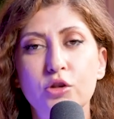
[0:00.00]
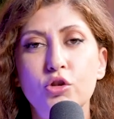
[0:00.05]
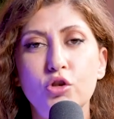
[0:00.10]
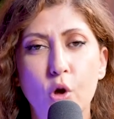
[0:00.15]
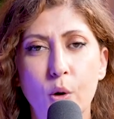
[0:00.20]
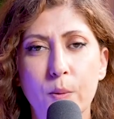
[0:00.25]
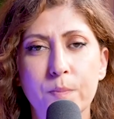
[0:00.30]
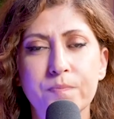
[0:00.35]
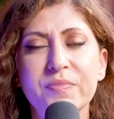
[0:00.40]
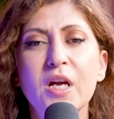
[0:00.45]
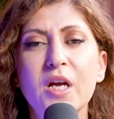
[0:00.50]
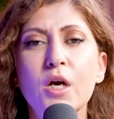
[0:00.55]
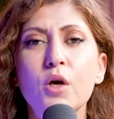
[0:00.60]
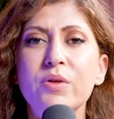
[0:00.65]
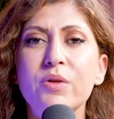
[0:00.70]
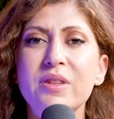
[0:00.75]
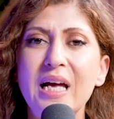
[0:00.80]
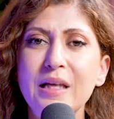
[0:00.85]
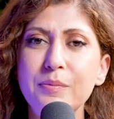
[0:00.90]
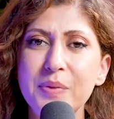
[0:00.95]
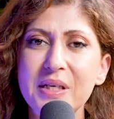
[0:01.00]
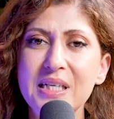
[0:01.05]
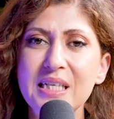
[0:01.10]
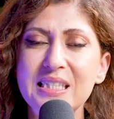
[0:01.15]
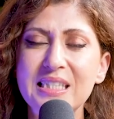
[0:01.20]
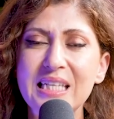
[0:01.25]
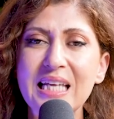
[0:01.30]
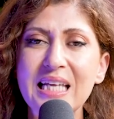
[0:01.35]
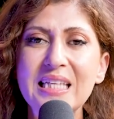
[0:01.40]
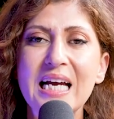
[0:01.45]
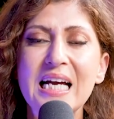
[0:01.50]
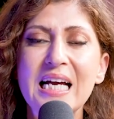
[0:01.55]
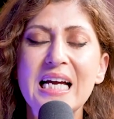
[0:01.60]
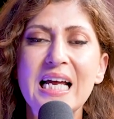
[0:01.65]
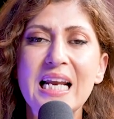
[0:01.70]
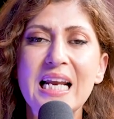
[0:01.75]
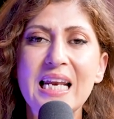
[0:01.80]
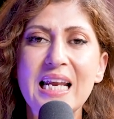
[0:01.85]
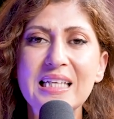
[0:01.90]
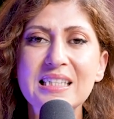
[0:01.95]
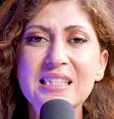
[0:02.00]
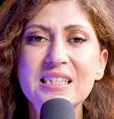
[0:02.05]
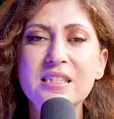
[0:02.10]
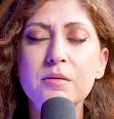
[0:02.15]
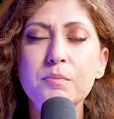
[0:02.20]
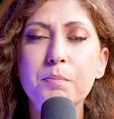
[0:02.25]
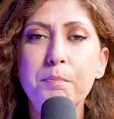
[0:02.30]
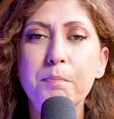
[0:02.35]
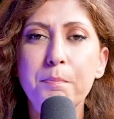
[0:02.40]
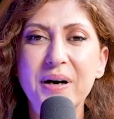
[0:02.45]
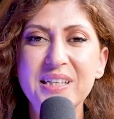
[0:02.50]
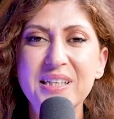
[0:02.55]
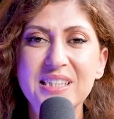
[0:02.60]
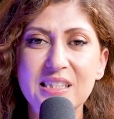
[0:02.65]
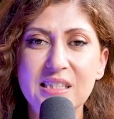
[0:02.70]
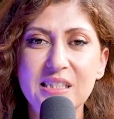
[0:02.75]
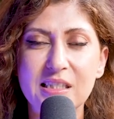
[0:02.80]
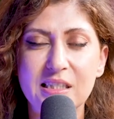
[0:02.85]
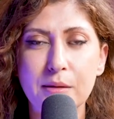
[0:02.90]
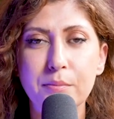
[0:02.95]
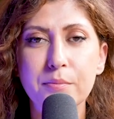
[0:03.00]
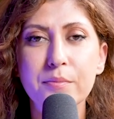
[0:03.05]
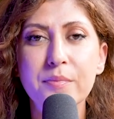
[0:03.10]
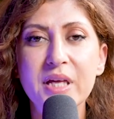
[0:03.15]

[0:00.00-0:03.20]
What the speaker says: So with that being said, let's bust some